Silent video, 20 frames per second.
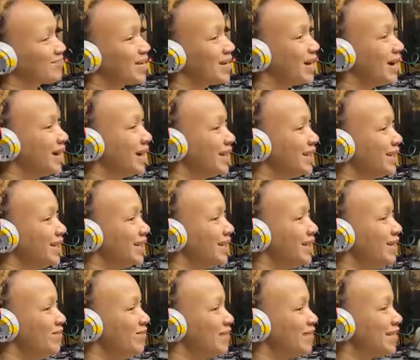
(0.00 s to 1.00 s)
I
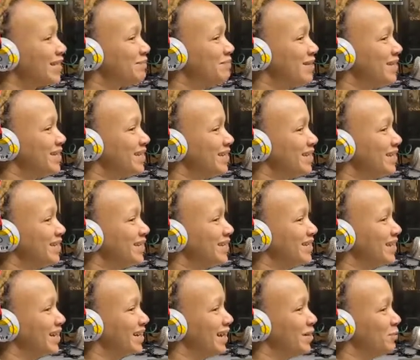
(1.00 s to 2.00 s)
love it. That's Miss
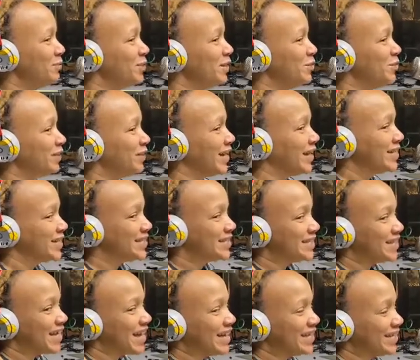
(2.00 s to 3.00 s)
India Irene with that
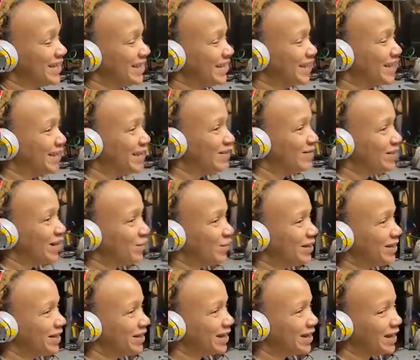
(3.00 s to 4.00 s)
steady love that
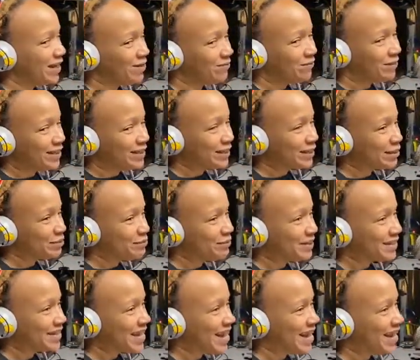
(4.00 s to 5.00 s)
we get every
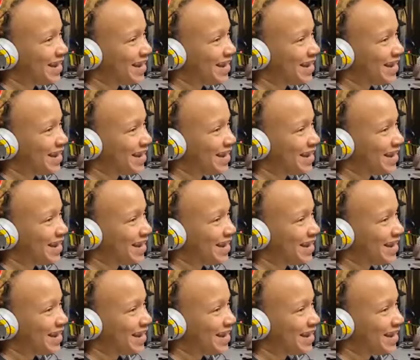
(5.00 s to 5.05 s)
Tuesday.